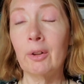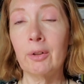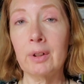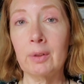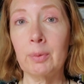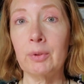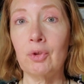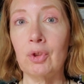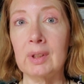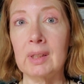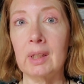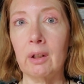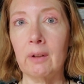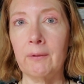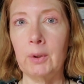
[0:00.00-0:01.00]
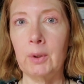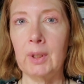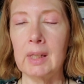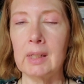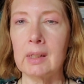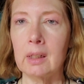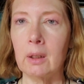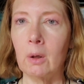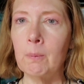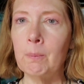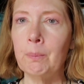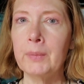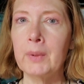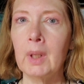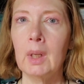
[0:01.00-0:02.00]
Chris was just there a few days ago.
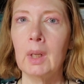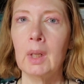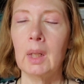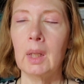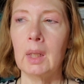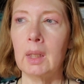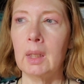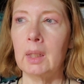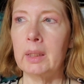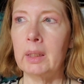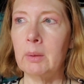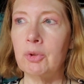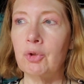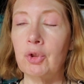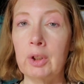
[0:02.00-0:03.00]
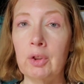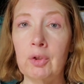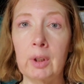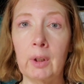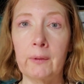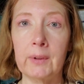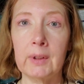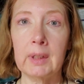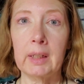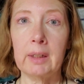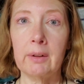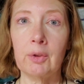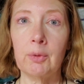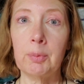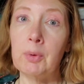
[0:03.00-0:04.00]
He was changing out the
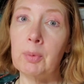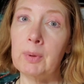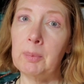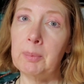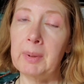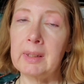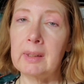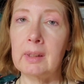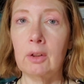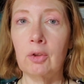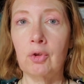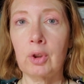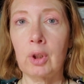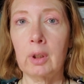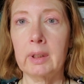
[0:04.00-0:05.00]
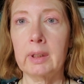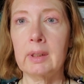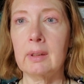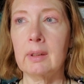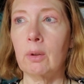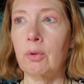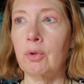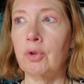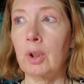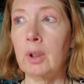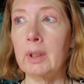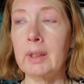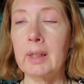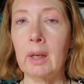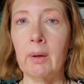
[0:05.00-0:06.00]
tires between Betsy and Charlotte. So
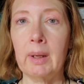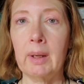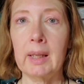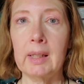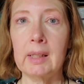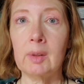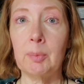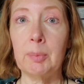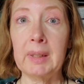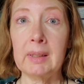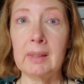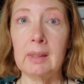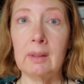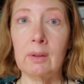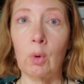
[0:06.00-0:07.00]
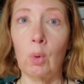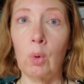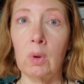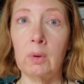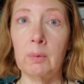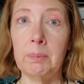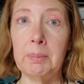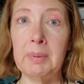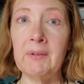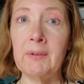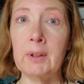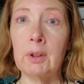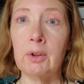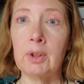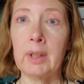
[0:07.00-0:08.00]
Charlotte now has Betsy's old
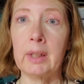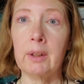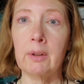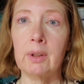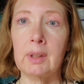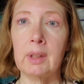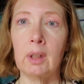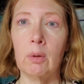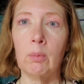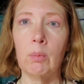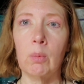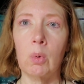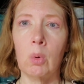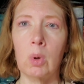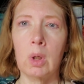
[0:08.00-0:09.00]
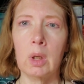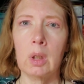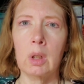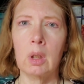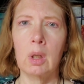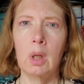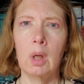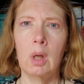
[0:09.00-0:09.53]
beefier tires. They're more,